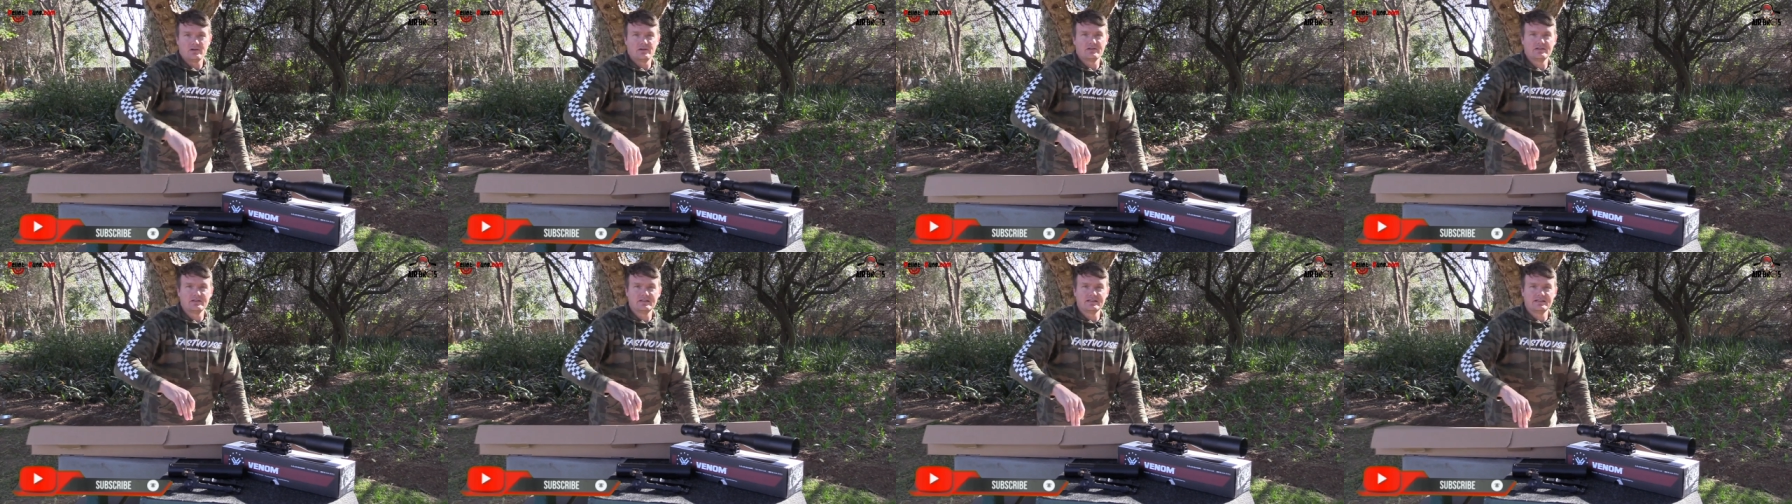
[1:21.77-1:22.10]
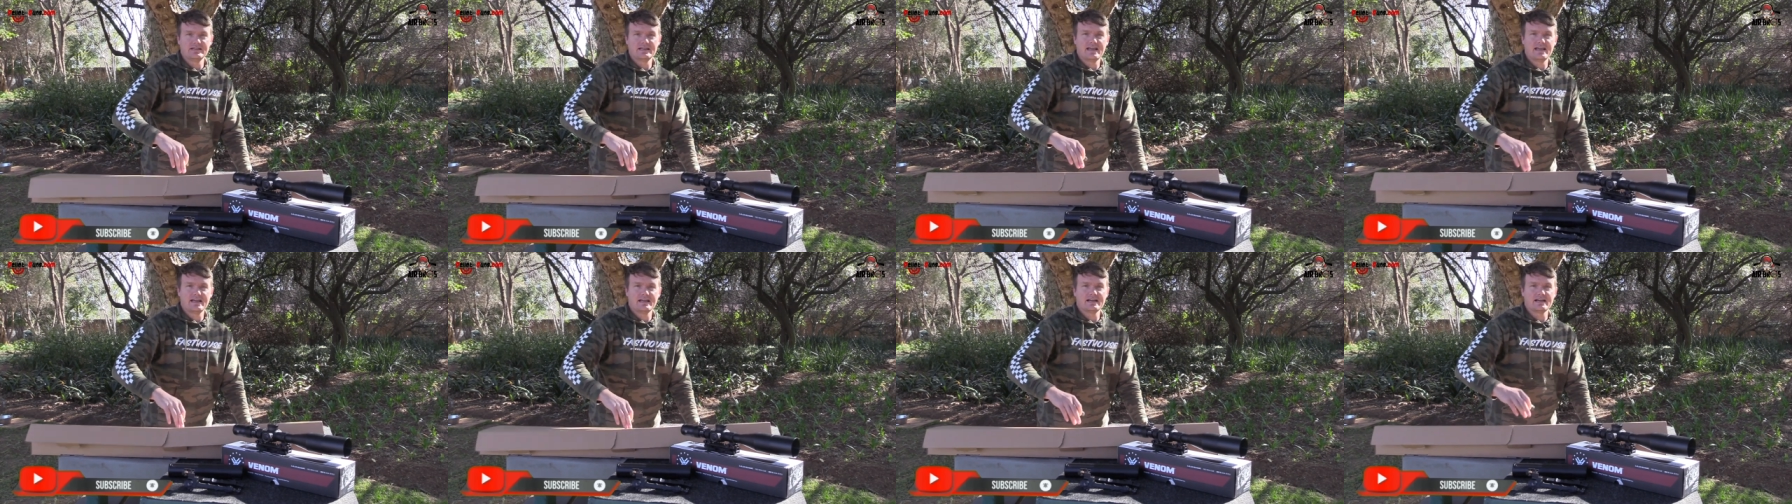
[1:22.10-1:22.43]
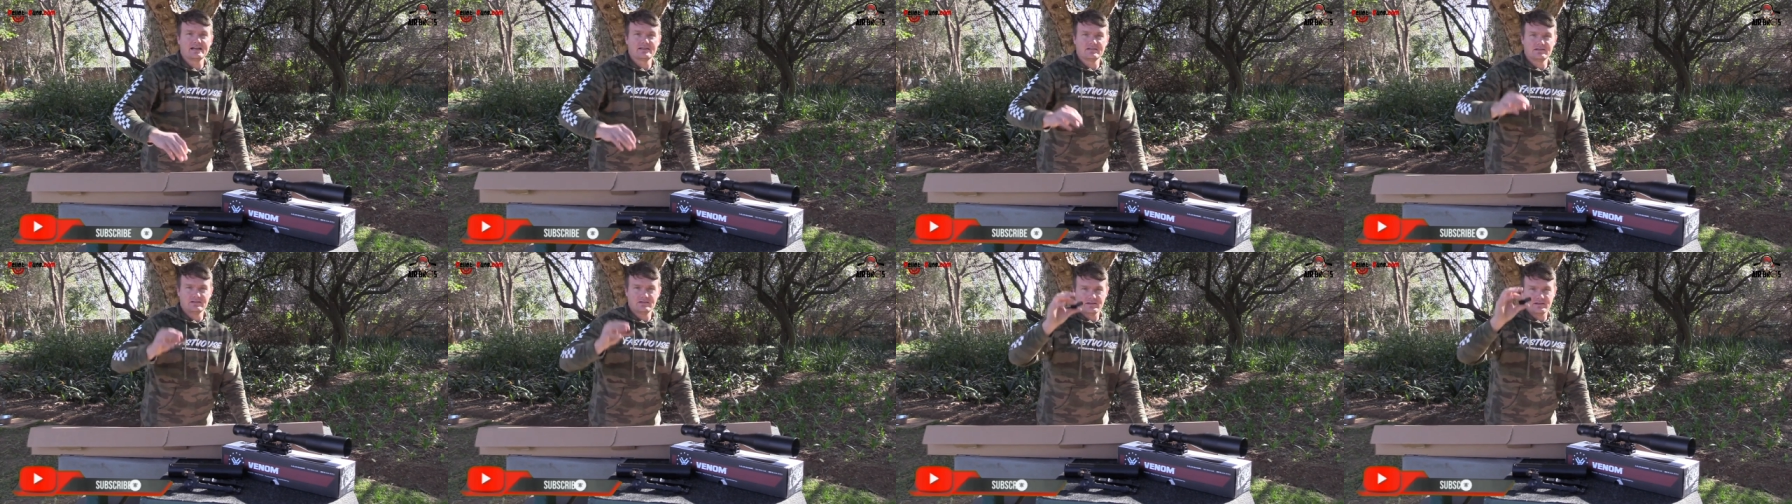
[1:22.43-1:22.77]
on this
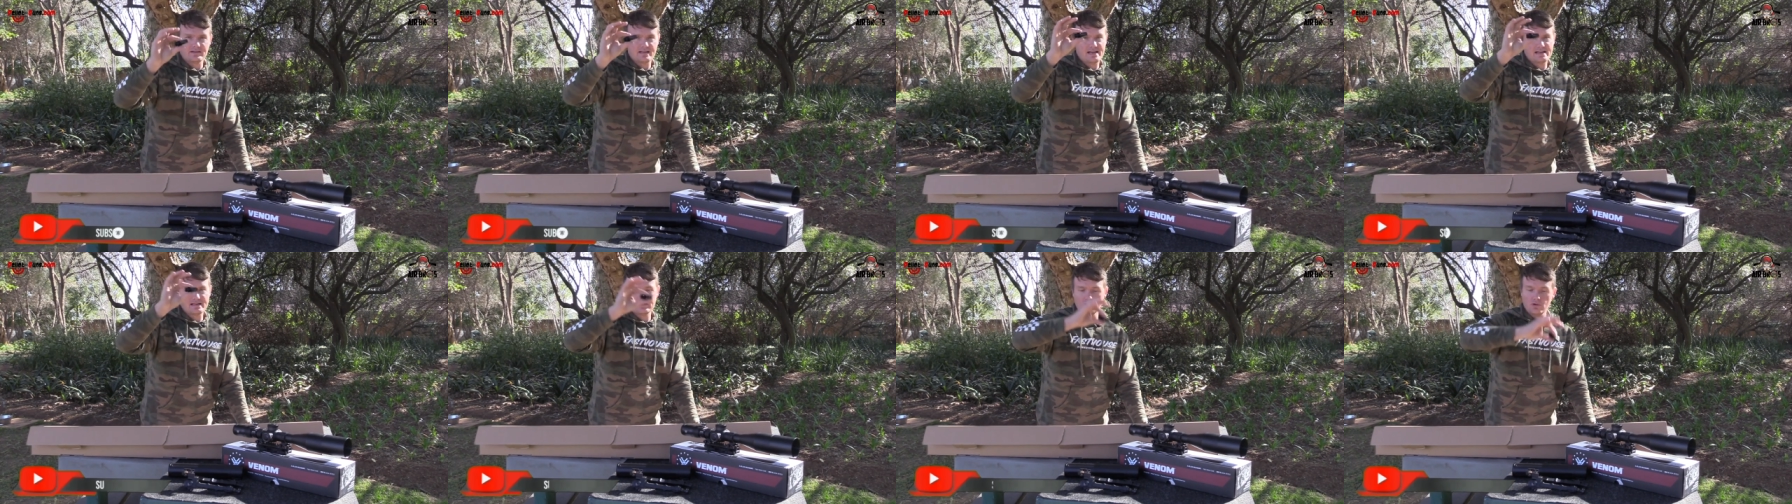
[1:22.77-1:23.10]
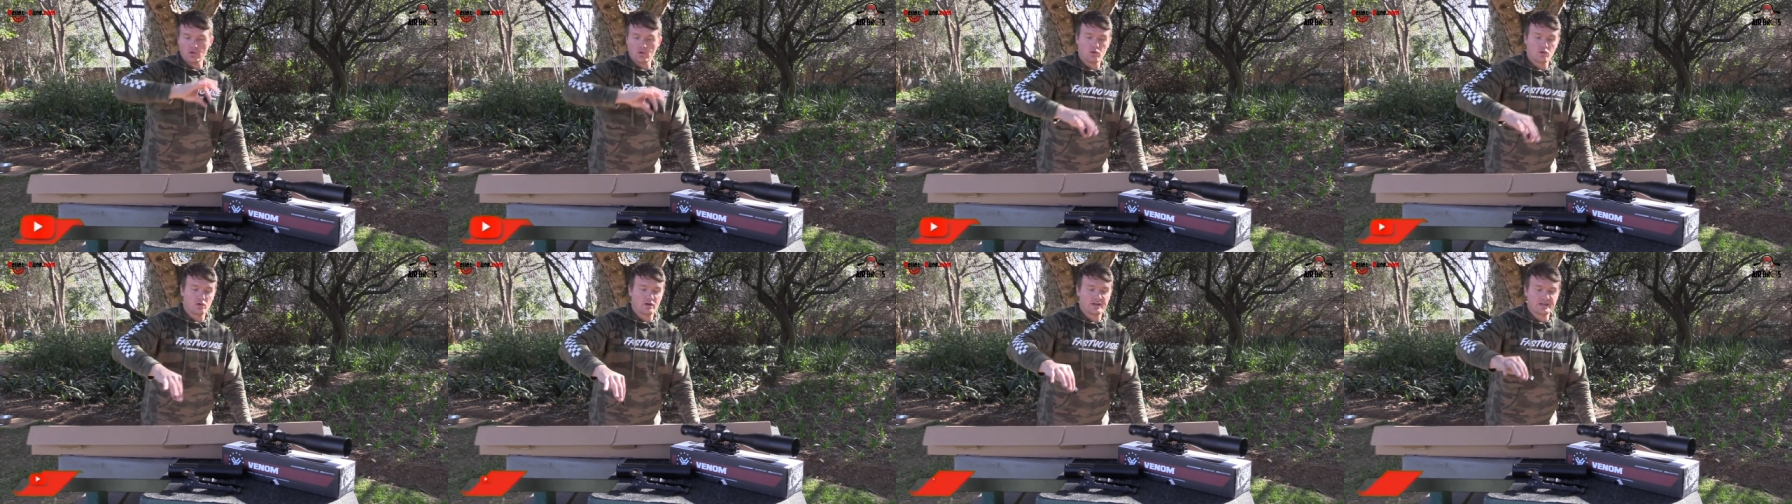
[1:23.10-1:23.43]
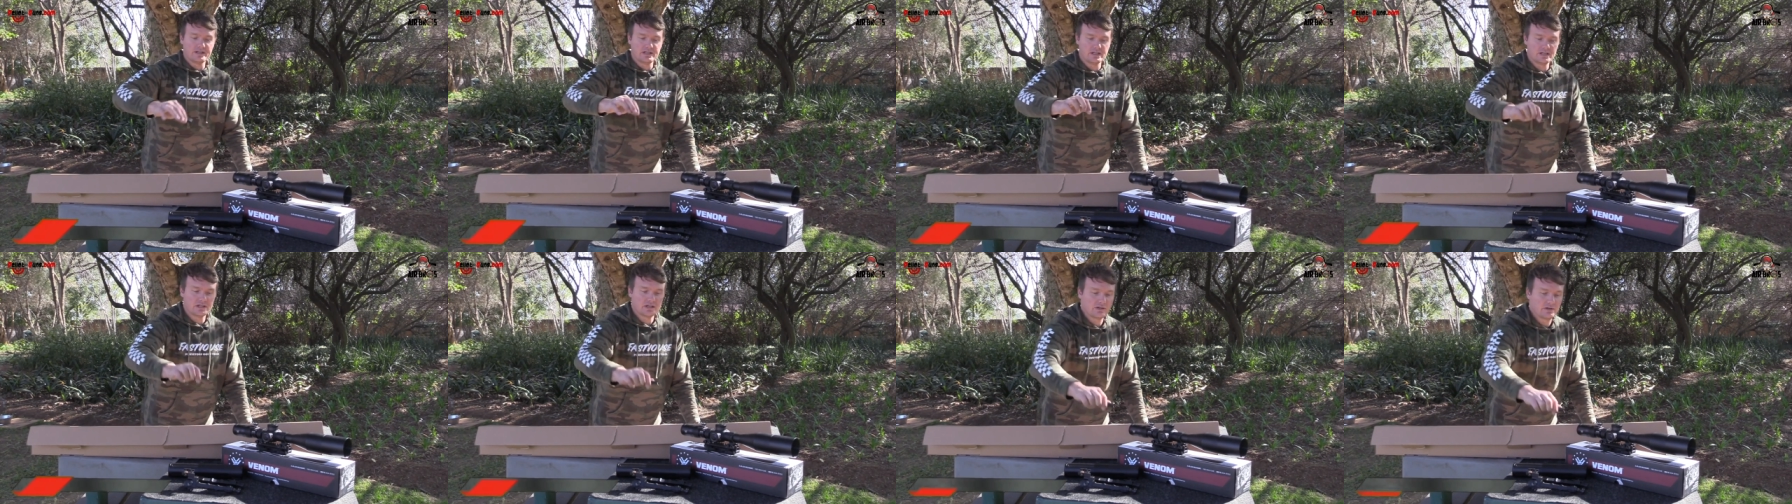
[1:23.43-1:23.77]
Ega. So that's all
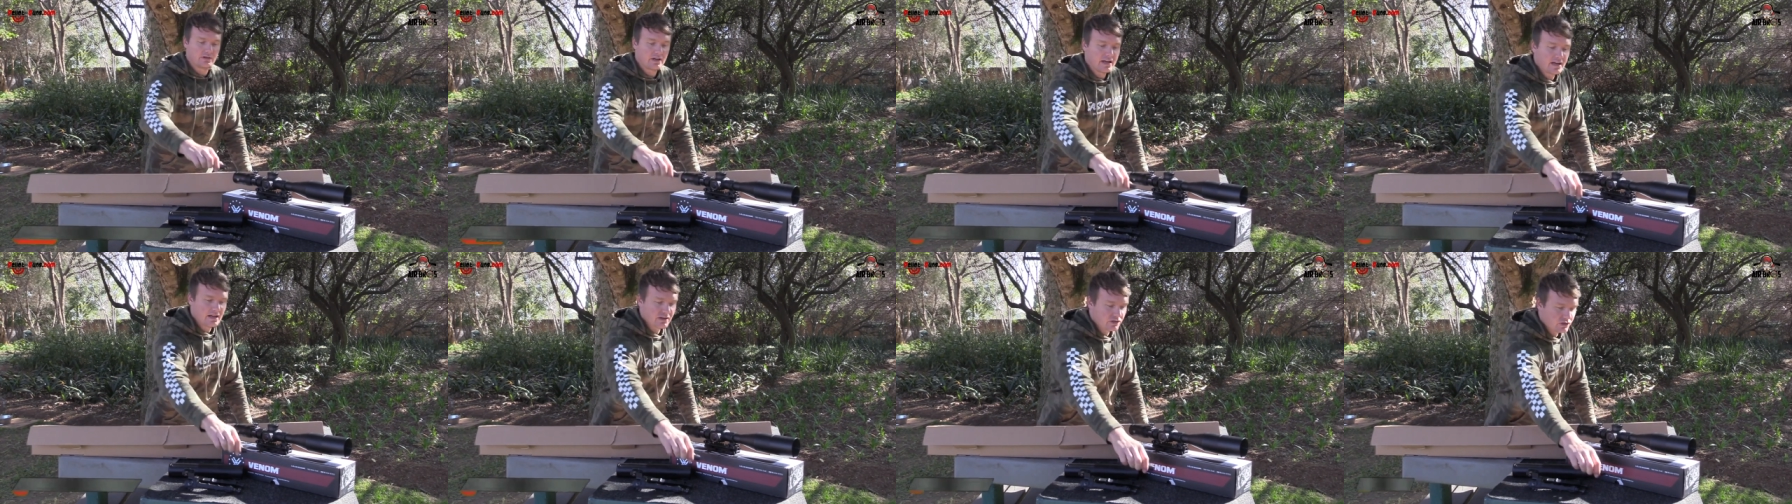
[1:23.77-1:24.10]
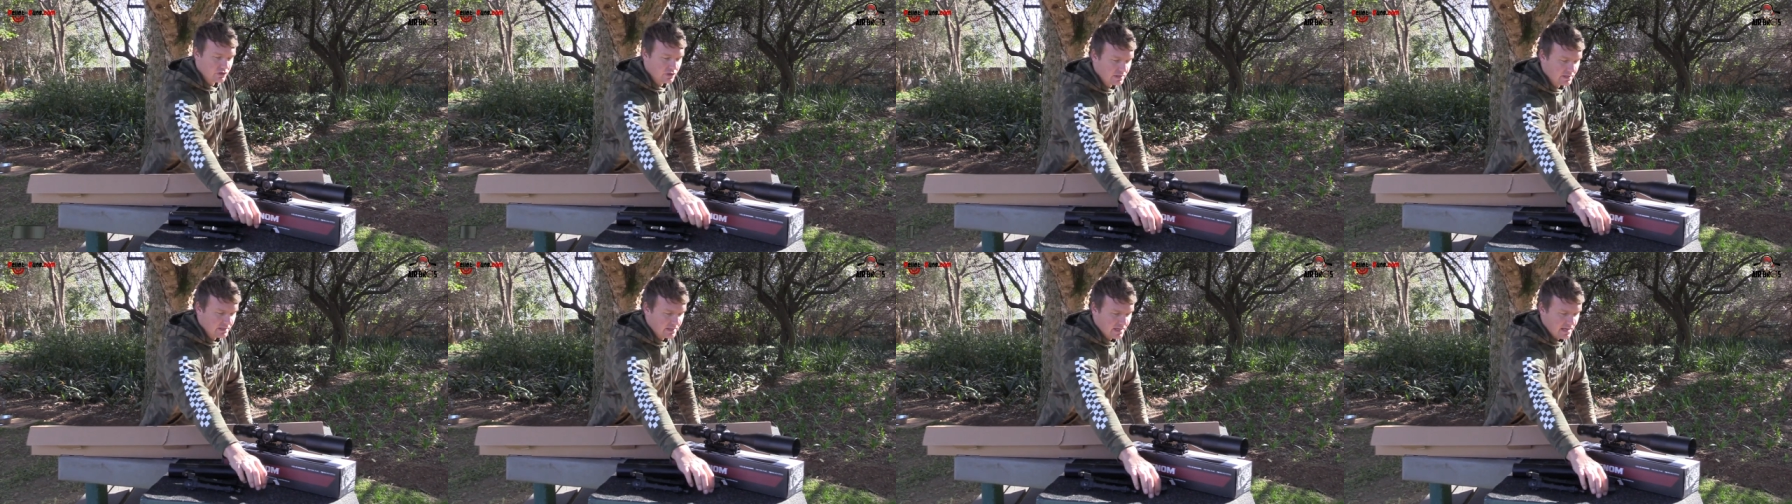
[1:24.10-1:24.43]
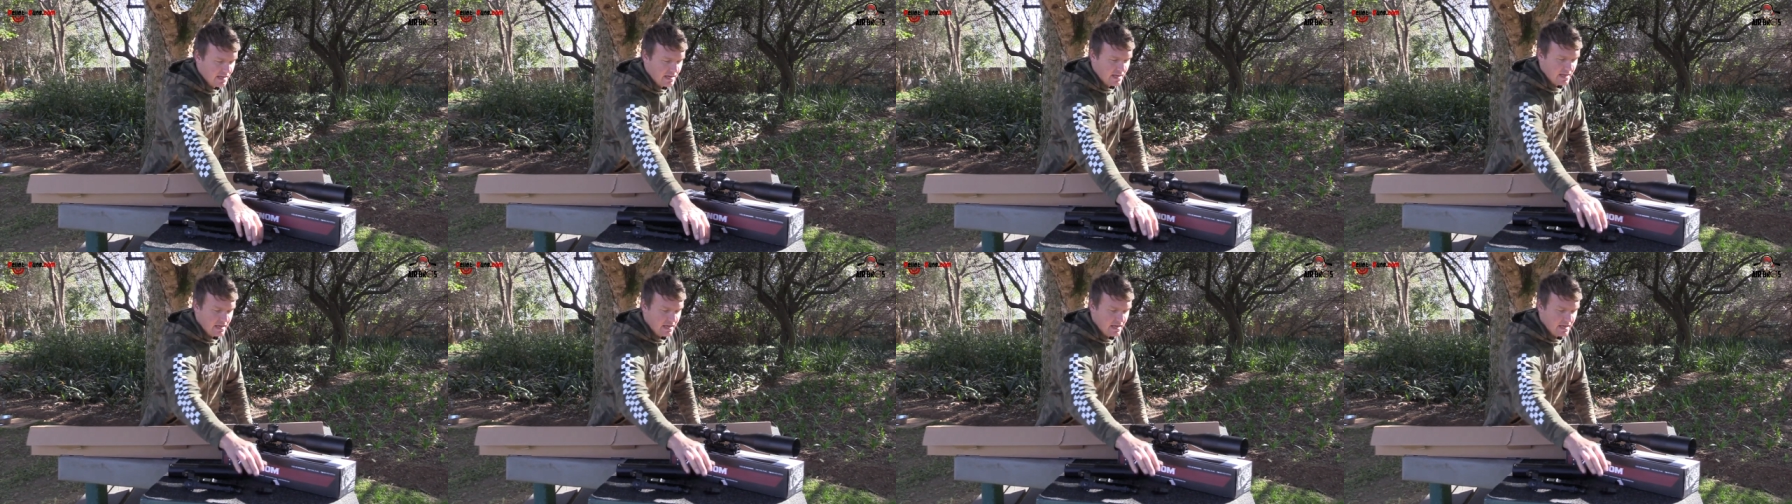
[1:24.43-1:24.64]
additional extras.